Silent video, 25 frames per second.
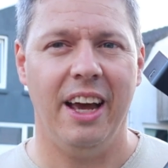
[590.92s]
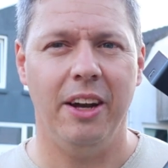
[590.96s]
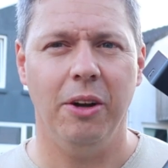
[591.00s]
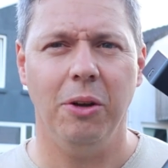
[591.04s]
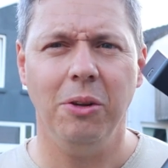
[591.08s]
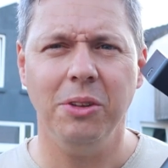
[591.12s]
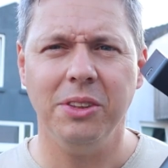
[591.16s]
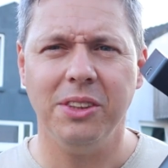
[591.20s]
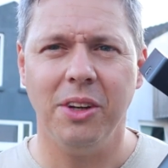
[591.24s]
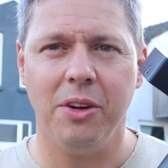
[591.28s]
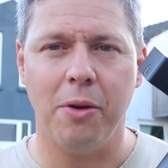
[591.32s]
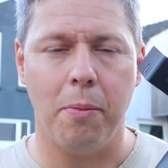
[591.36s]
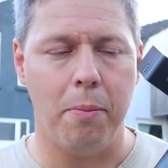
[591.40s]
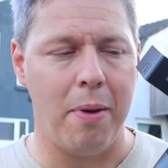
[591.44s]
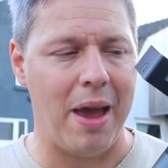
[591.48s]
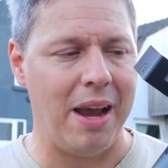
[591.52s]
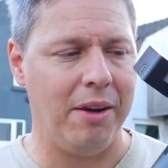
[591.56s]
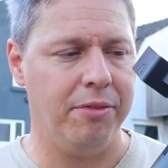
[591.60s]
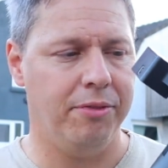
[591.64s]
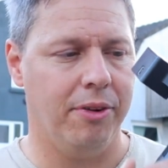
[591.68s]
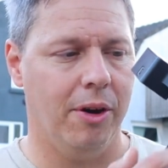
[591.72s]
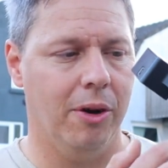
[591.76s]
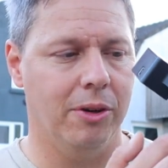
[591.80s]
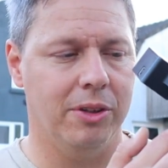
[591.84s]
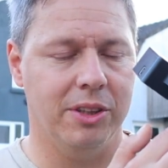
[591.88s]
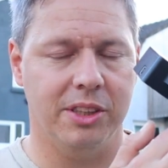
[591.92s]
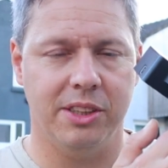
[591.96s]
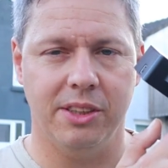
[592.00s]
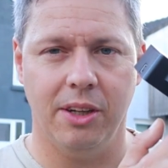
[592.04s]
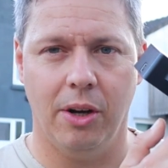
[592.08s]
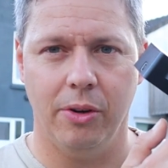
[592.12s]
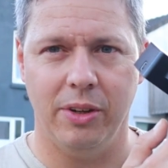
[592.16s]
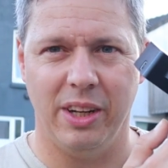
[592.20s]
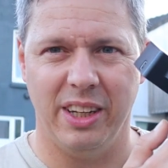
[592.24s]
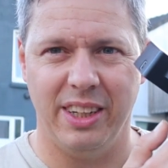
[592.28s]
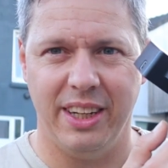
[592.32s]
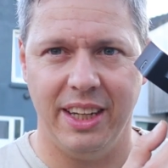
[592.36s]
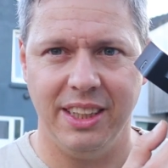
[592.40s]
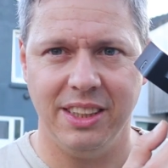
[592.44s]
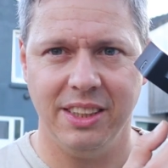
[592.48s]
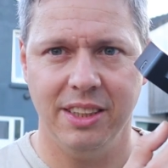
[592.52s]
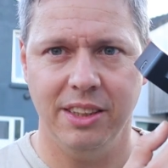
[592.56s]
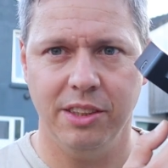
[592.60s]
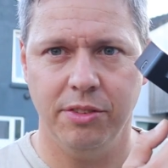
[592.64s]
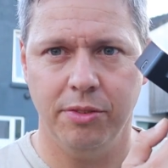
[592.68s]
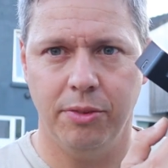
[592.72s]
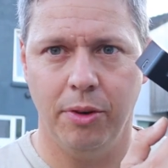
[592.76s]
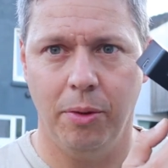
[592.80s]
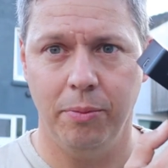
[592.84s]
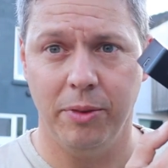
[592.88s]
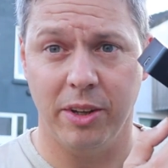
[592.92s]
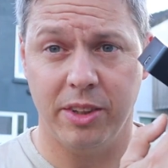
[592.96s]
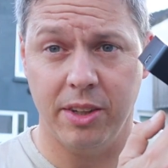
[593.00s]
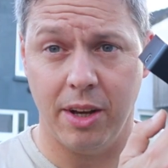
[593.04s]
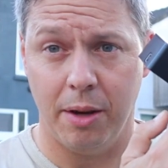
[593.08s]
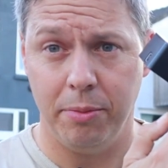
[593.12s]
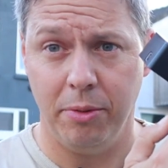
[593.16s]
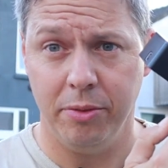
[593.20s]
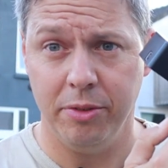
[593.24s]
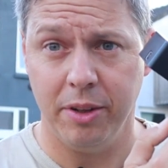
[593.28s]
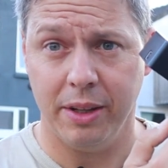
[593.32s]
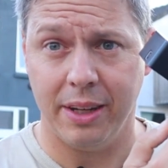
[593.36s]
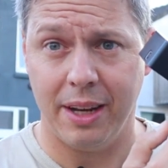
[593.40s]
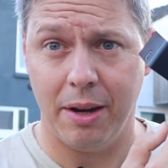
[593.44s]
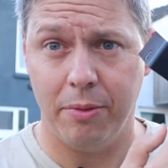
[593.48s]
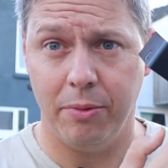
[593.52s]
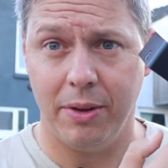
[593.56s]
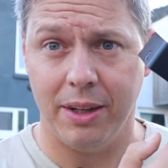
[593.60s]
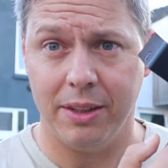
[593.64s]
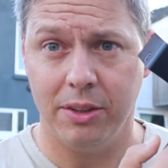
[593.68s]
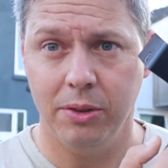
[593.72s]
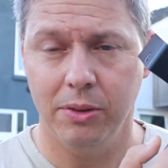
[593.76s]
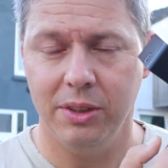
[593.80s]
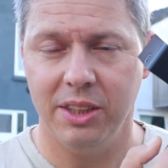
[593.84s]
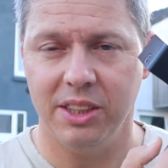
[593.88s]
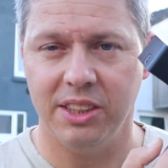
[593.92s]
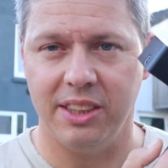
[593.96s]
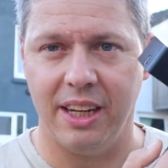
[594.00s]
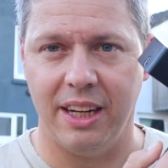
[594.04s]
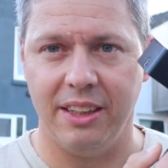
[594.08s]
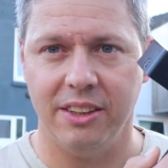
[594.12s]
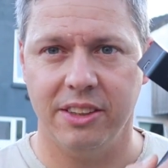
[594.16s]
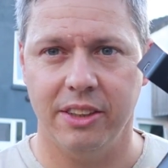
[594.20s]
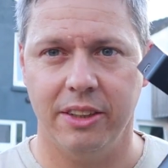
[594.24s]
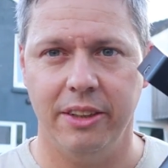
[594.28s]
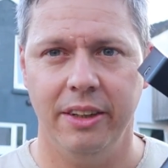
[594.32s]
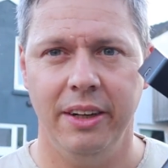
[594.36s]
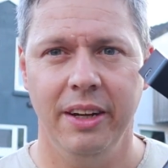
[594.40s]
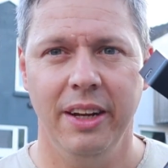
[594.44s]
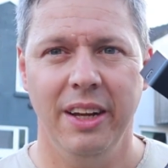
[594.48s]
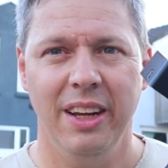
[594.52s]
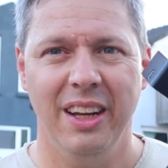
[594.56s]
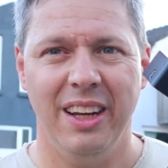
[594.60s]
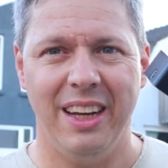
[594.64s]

And also the back focus, so the distance from the top of the camera to the sensor